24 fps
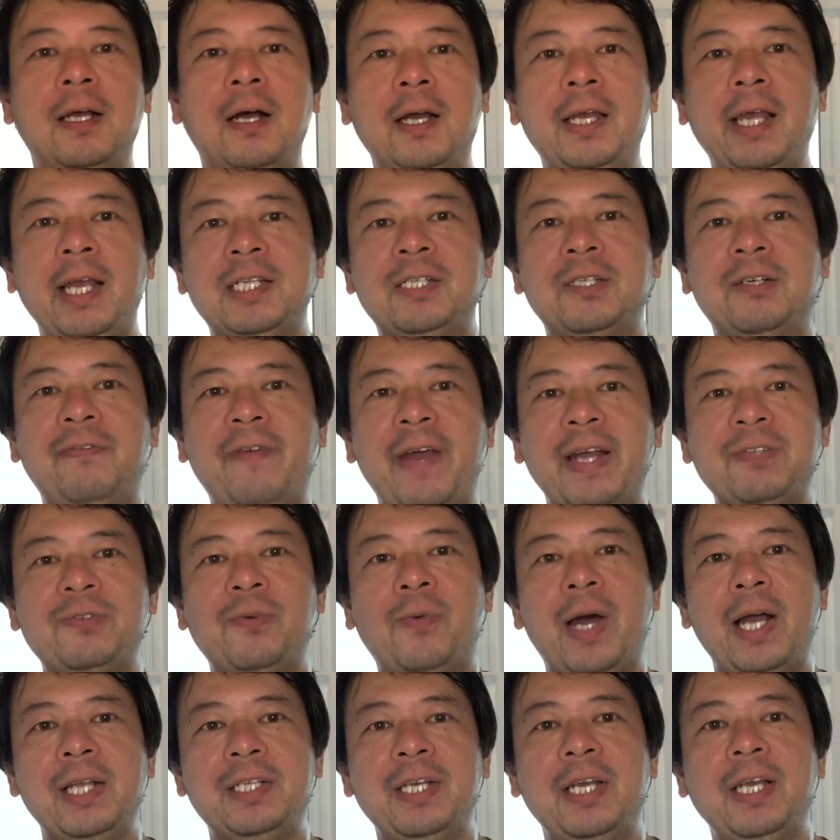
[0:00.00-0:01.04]
Okay, so thanks
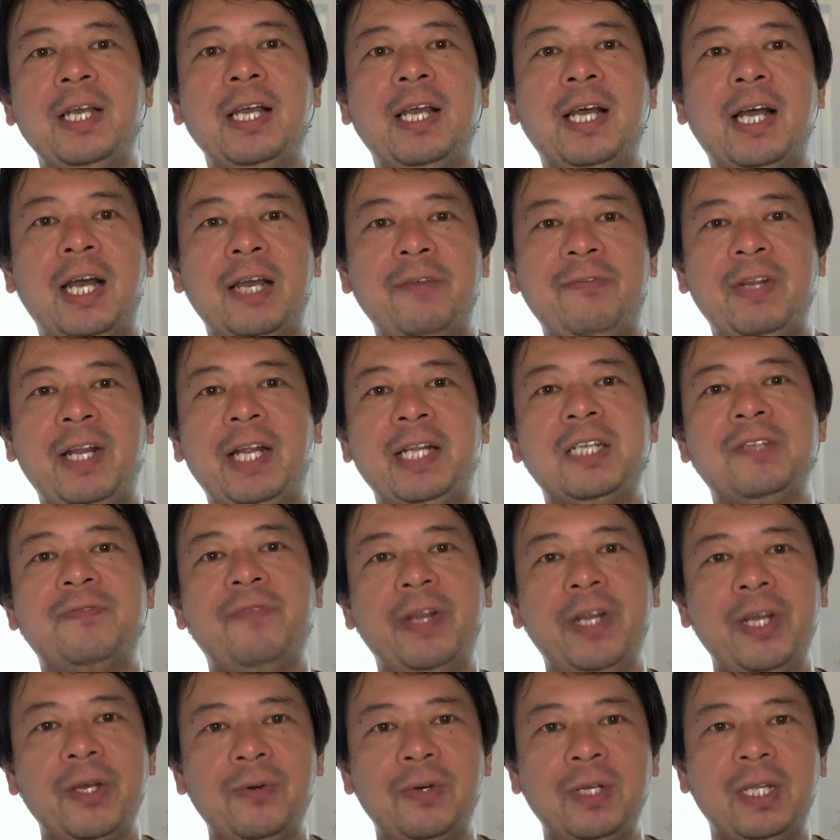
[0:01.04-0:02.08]
for watching. Uh, if you like this
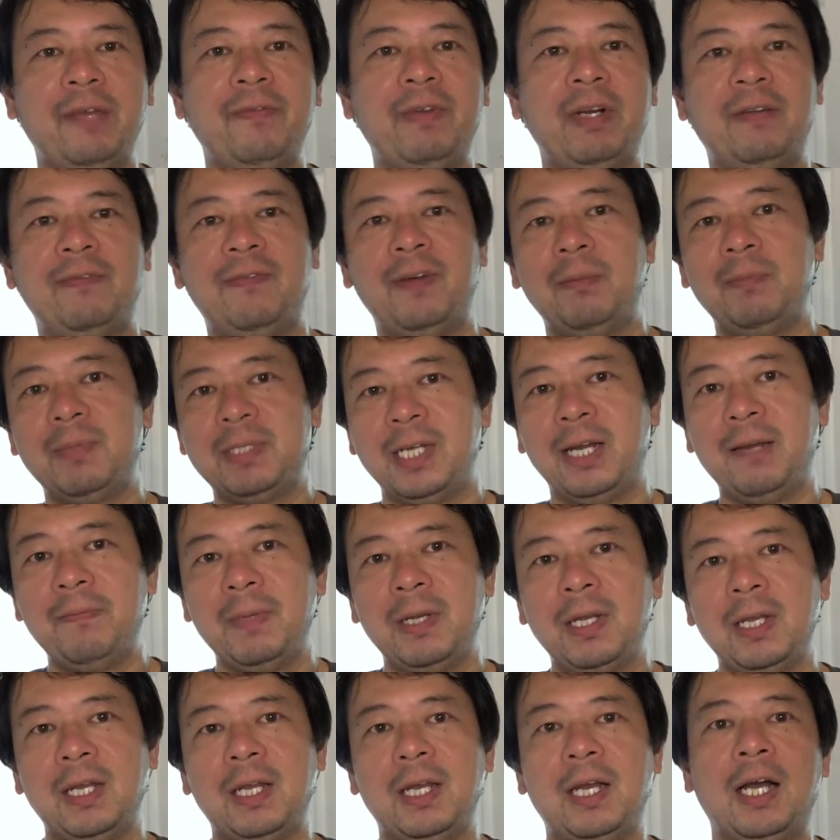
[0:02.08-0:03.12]
video, give it a thumbs
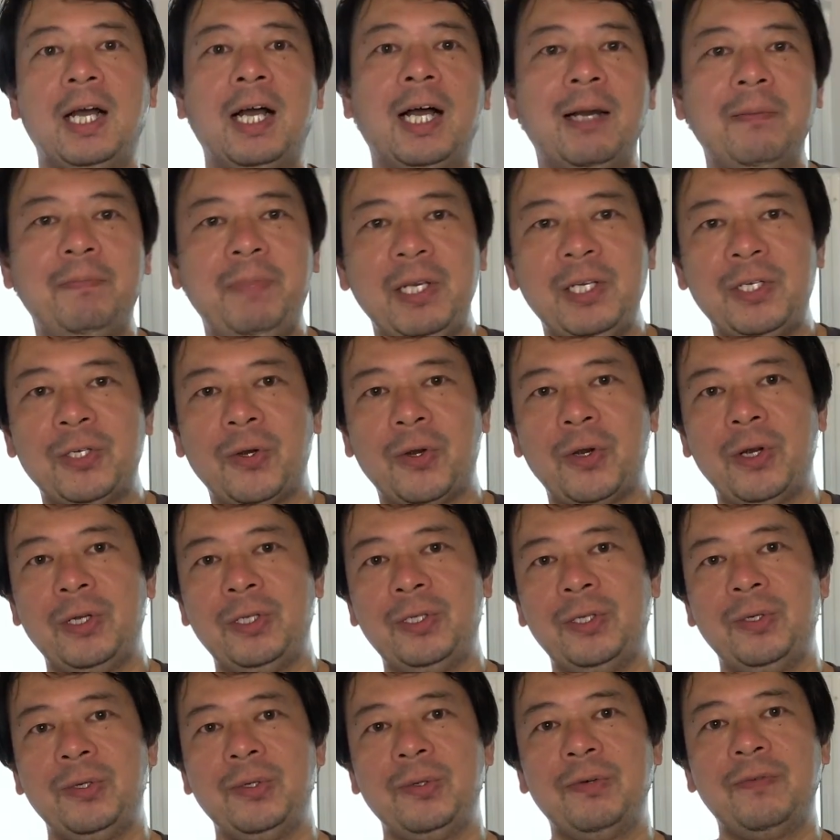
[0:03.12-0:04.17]
up. Uh, be sure
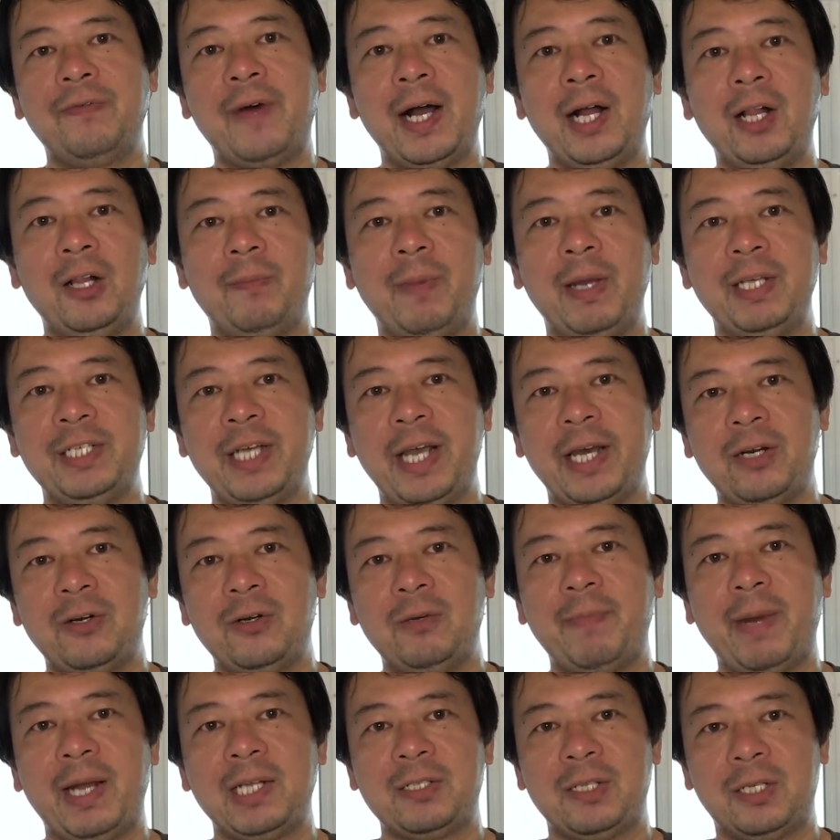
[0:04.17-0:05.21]
to follow my
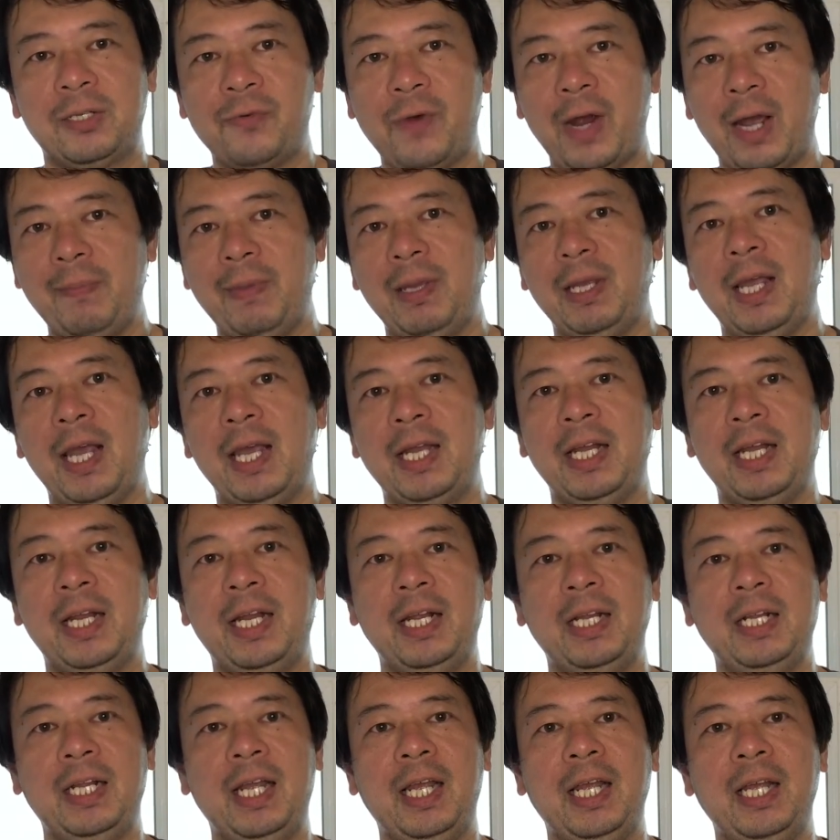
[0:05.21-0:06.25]
channel by subscribing and
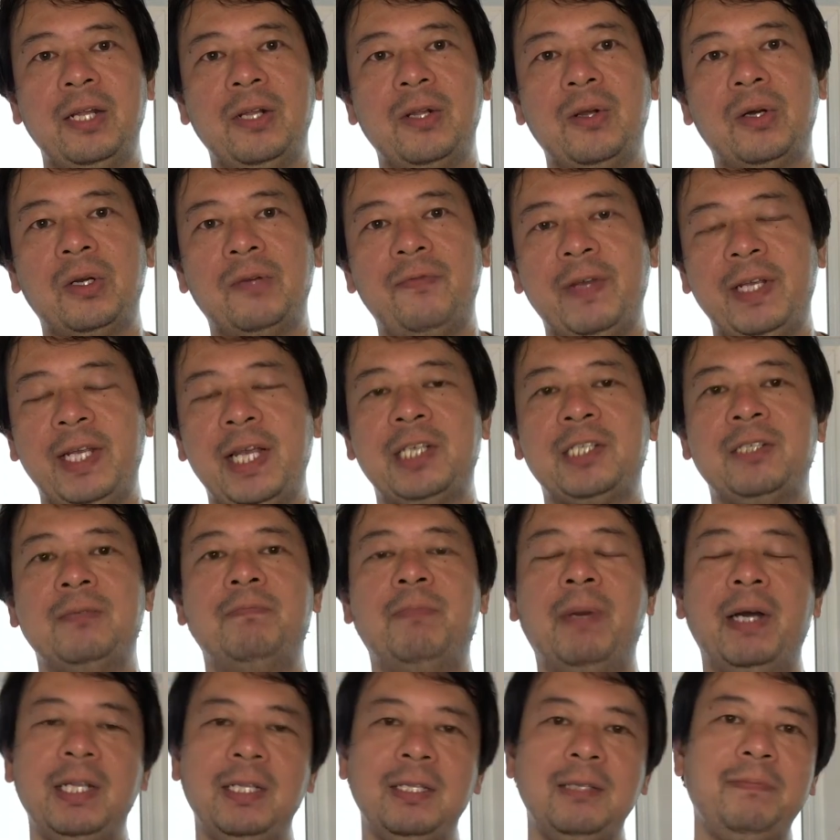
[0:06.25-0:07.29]
hitting the
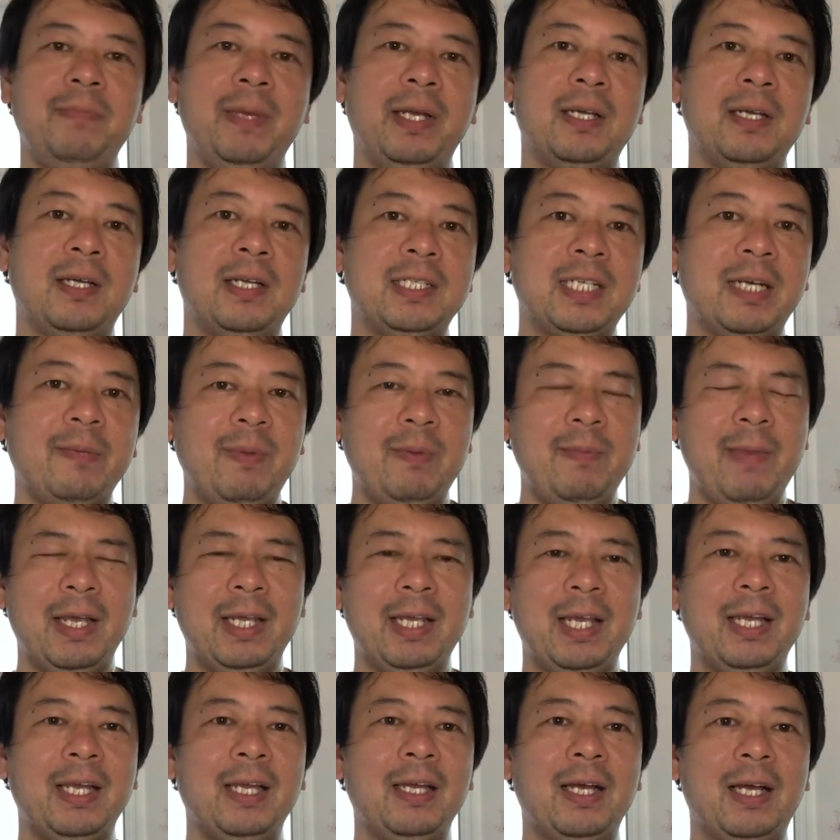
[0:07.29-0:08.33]
notification button because I'll be
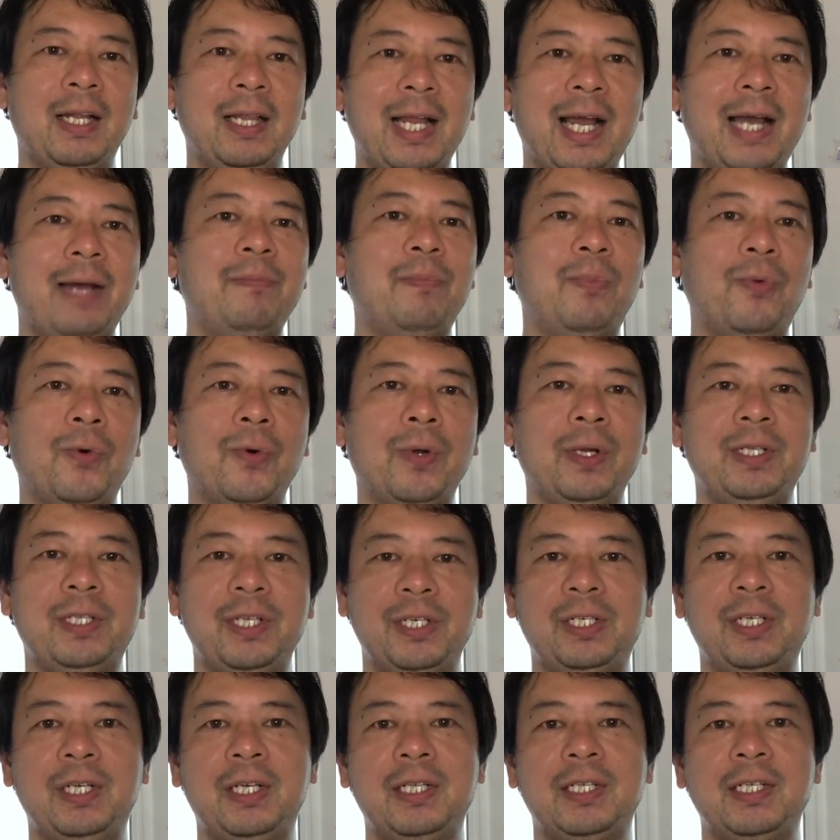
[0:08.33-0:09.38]
making a lot more
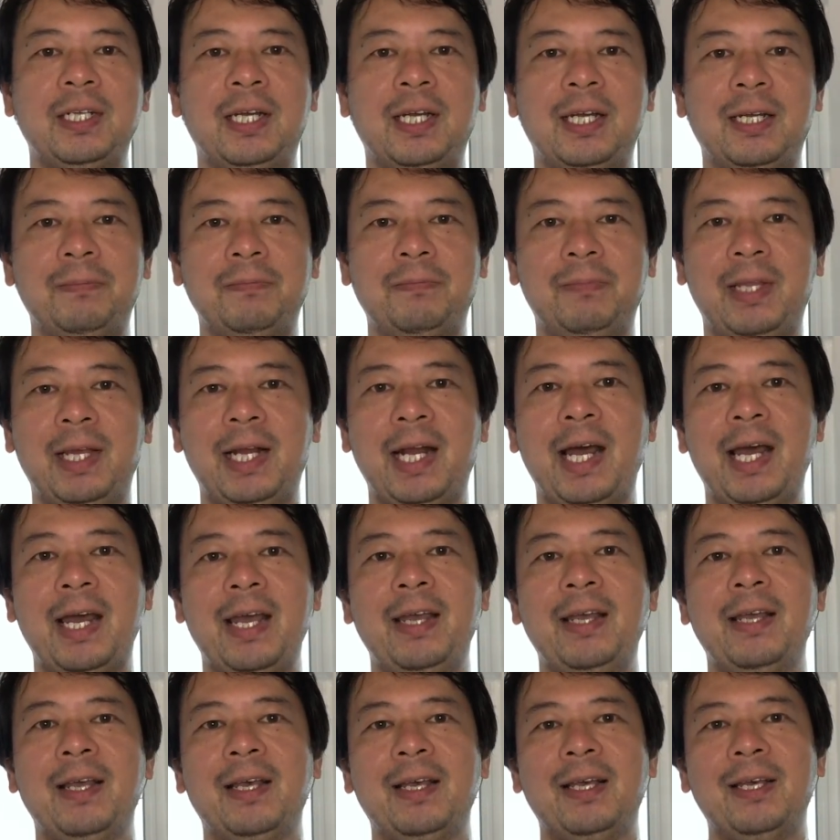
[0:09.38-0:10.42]
dishes um, that
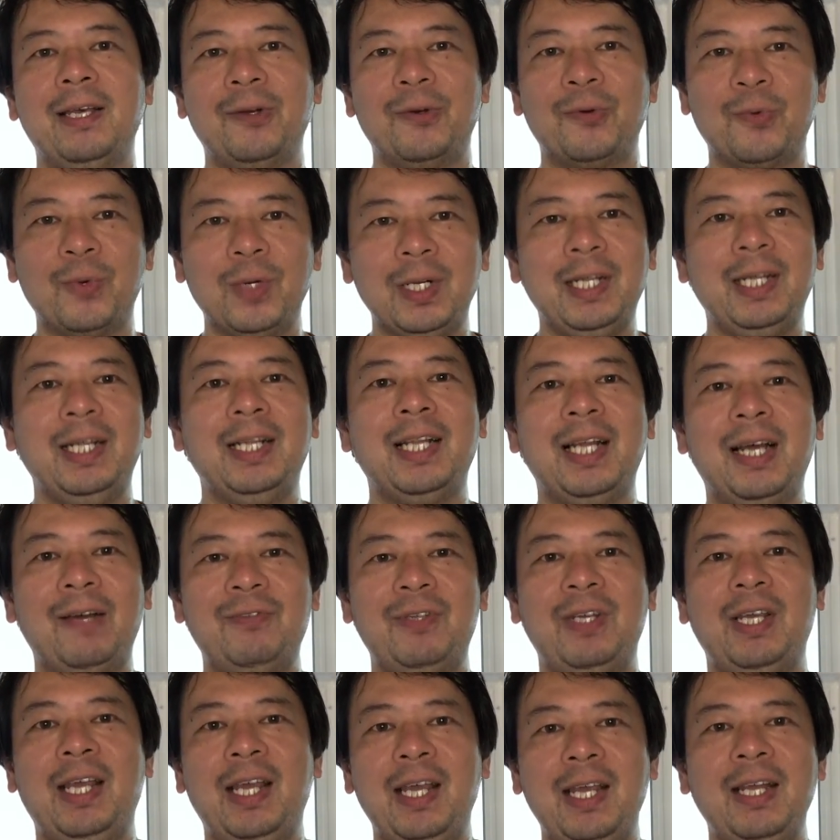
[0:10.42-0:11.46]
I really
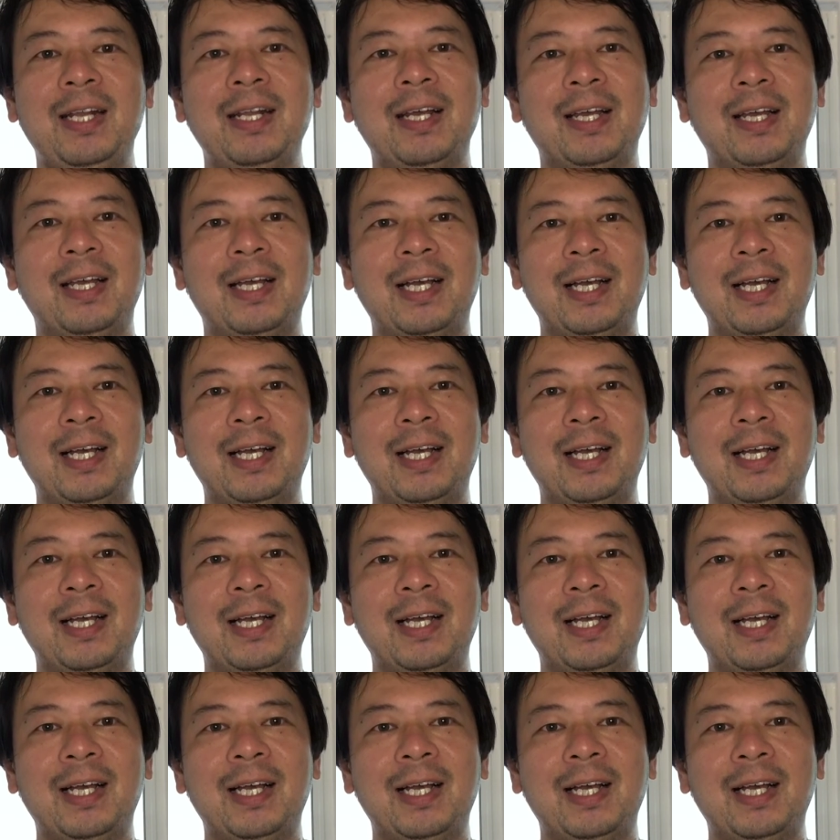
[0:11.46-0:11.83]
love to eat.